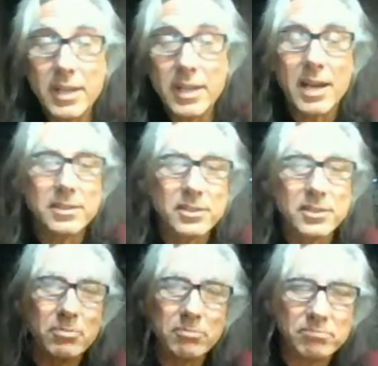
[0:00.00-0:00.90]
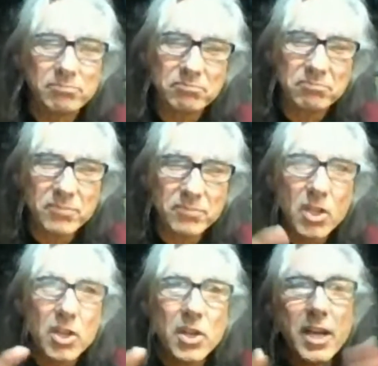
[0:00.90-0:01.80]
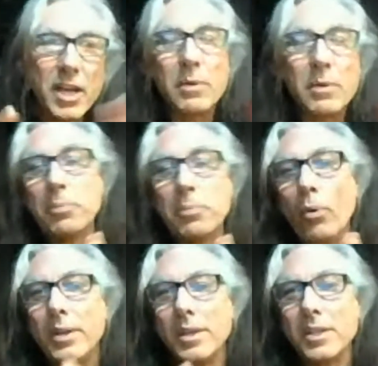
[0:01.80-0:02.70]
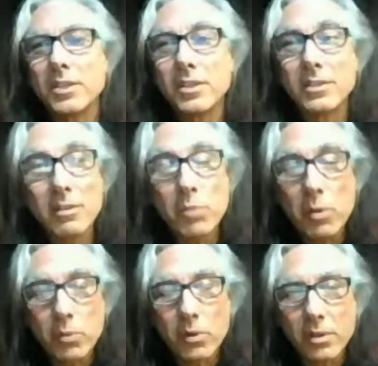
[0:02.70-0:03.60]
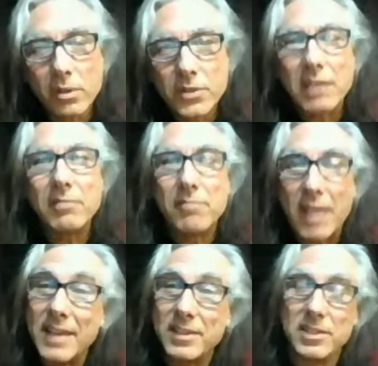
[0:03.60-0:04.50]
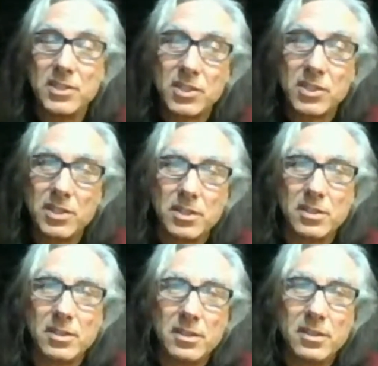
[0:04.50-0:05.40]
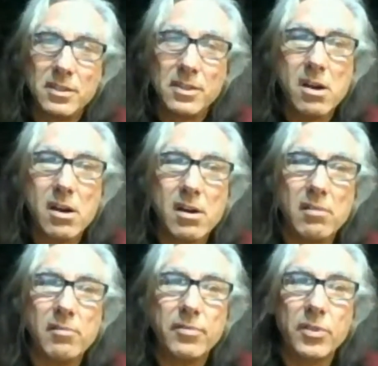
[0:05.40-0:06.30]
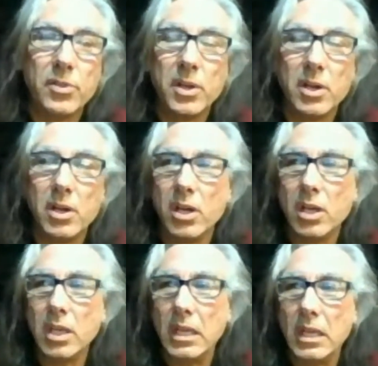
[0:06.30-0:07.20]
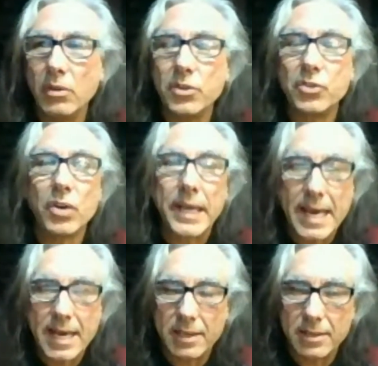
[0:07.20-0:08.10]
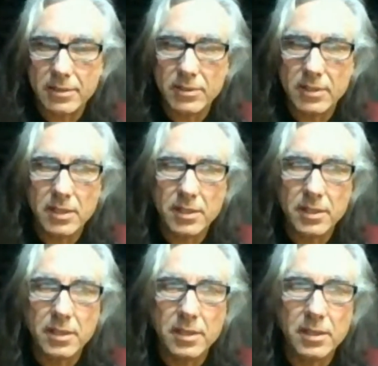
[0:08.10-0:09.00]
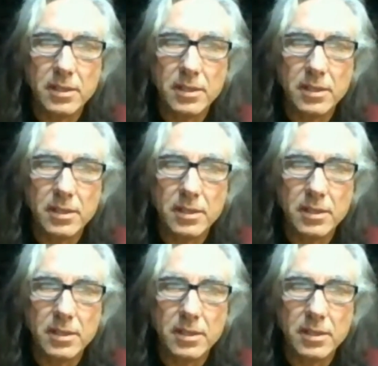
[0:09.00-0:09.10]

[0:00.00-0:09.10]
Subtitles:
yeah, so anyway, the point is, some people take advantage of the drug addicts and the